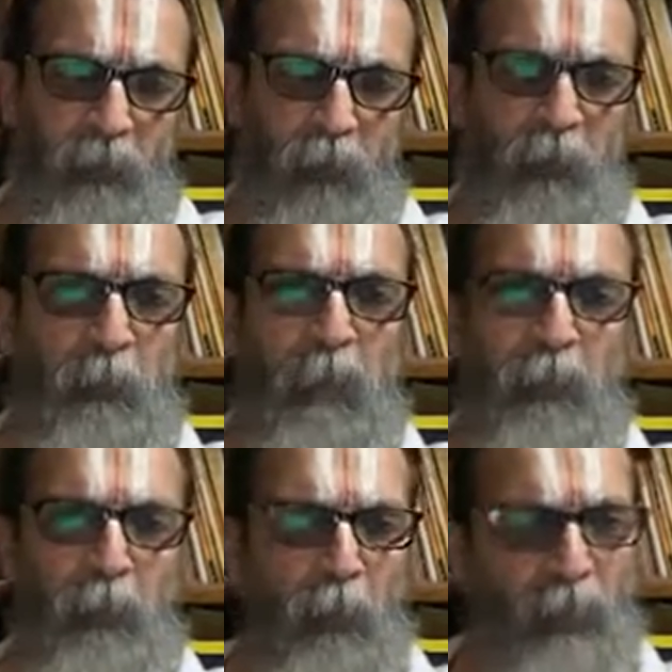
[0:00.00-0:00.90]
What is
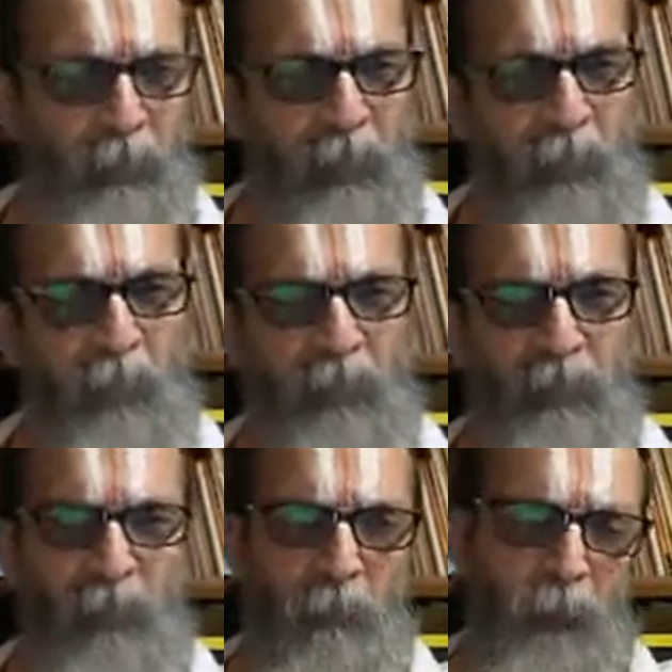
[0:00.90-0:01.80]
papa, punya? Karma
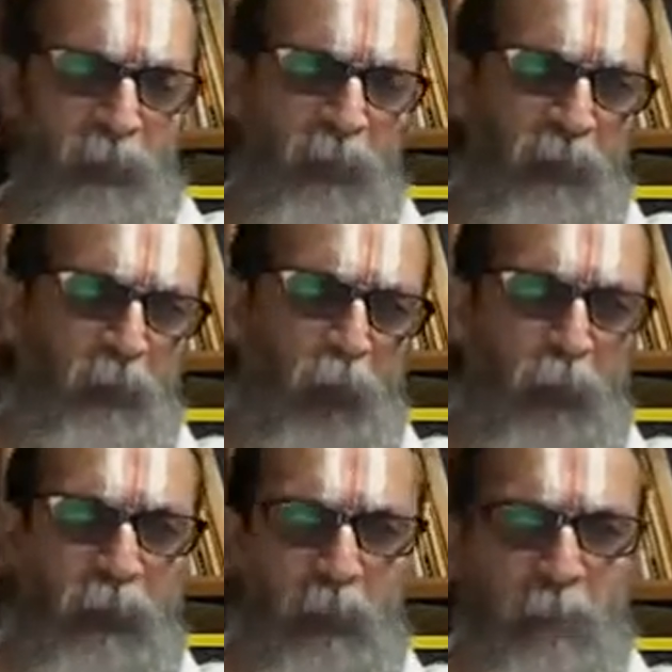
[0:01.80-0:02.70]
is a composition of
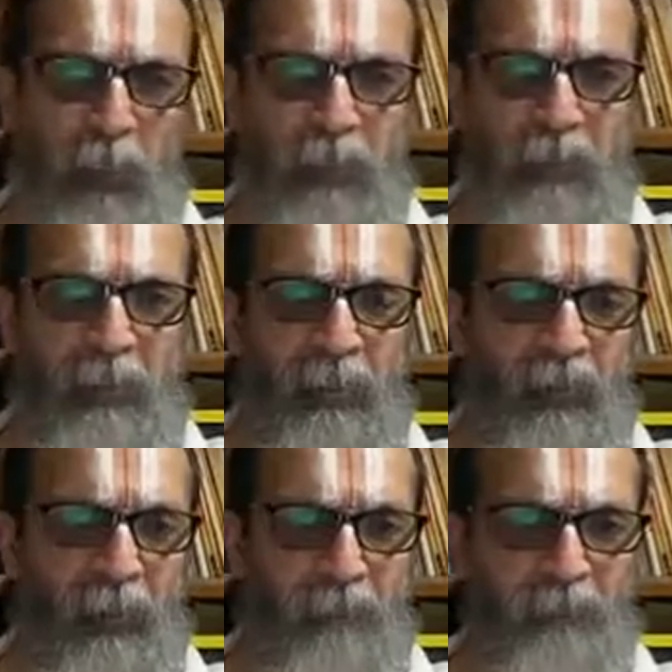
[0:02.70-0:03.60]
good and bad
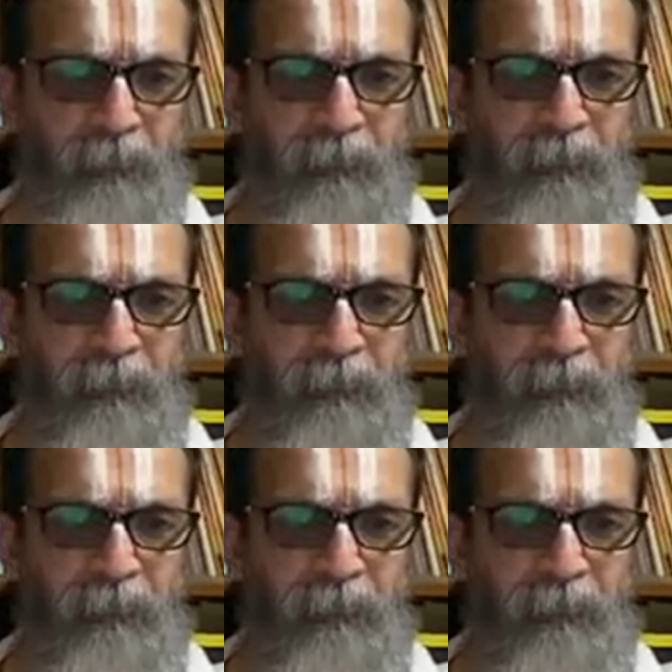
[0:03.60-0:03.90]
deeds done.